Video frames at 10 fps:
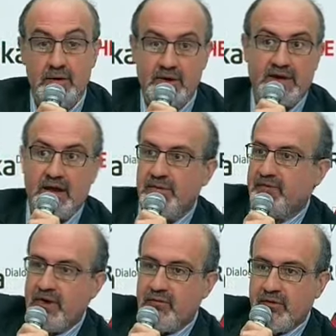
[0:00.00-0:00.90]
It can be
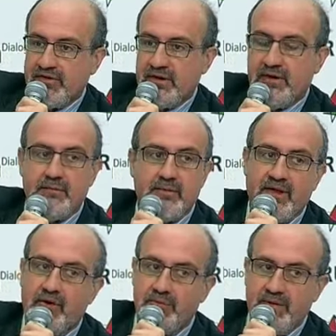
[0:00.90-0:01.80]
very rosy, but
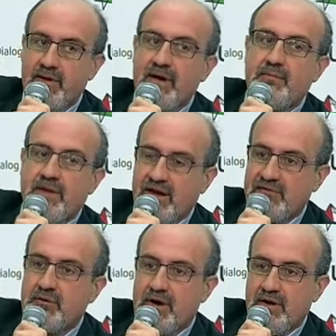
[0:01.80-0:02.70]
that would be my black
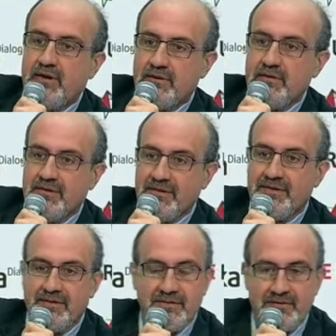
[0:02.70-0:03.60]
swan.
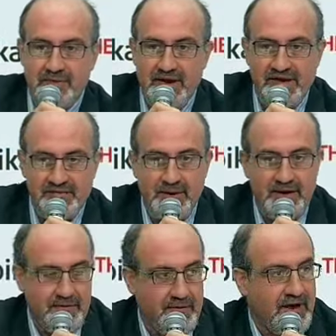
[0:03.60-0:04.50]
What I
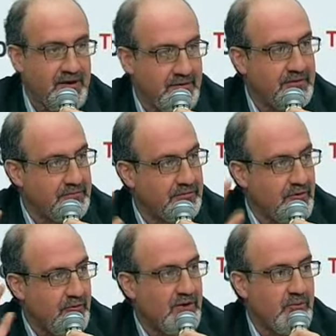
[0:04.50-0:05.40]
expect is their error to
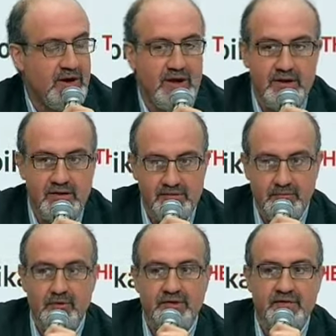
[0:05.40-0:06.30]
go one way,
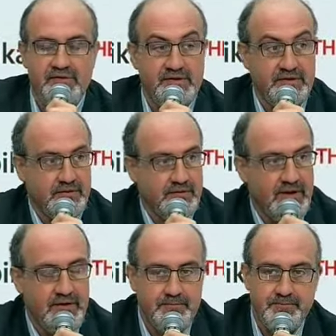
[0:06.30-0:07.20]
more deficit,
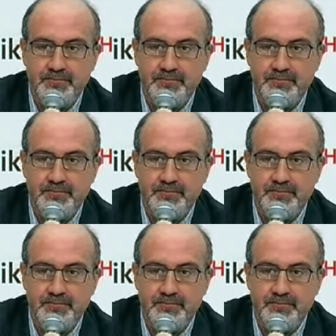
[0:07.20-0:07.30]
okay?